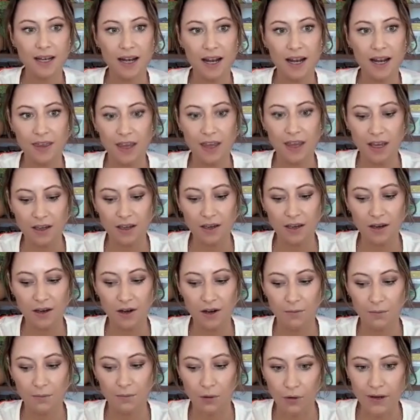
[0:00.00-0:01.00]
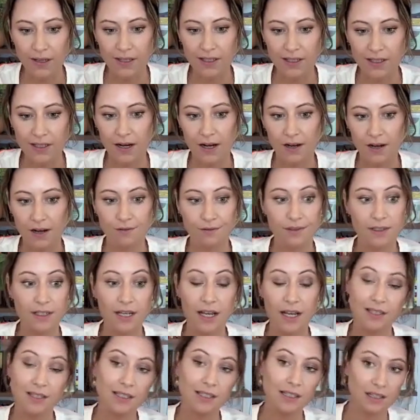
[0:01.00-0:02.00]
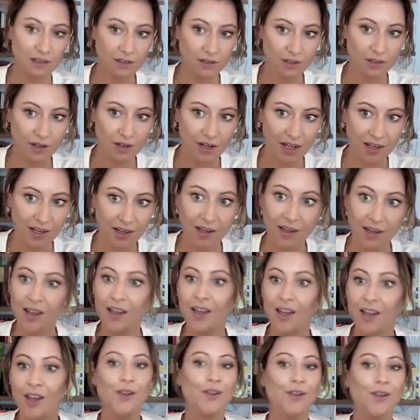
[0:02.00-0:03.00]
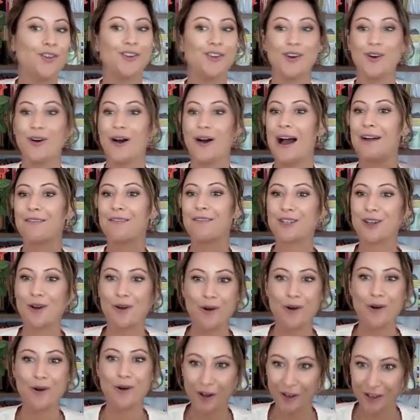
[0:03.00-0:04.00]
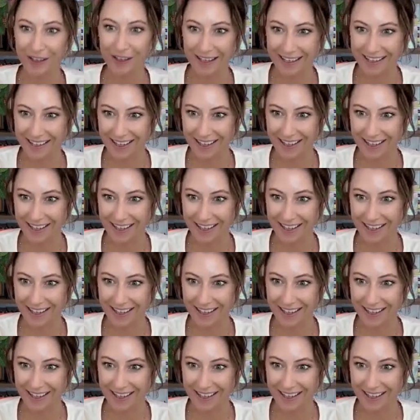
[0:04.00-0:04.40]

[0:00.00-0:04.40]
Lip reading: And I think your points around testing and learning, you don't have to go all in.